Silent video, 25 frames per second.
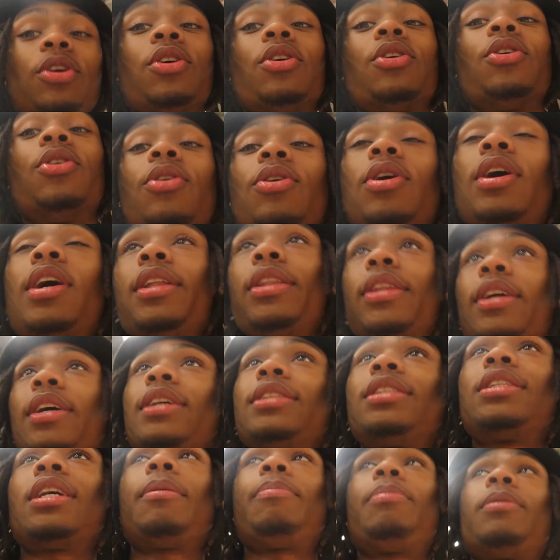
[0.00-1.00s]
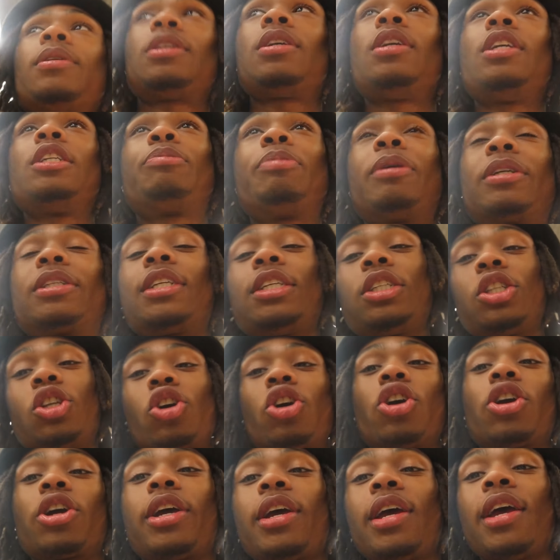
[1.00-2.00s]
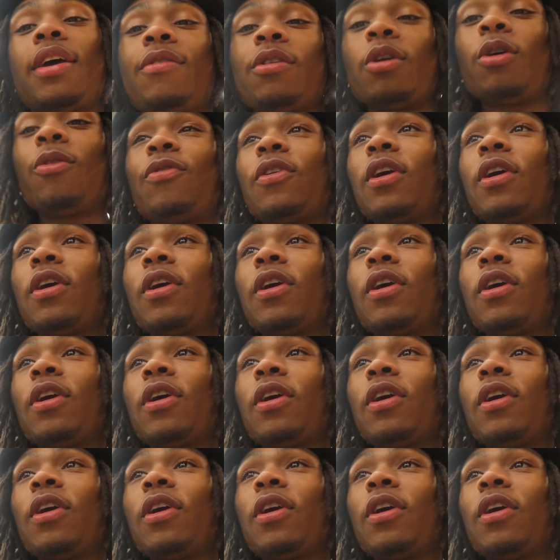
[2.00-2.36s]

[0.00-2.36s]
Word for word: a girl. I love shopping. That's some Target. If your